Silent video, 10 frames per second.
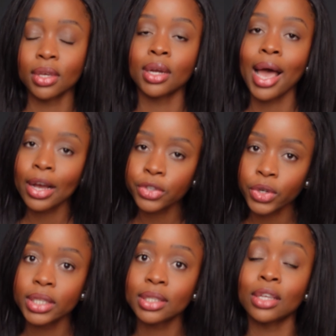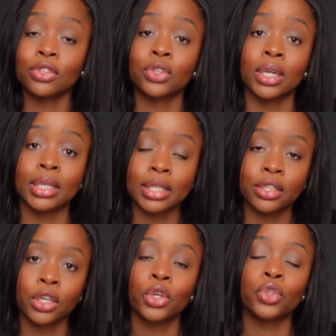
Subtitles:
can actually tend to lead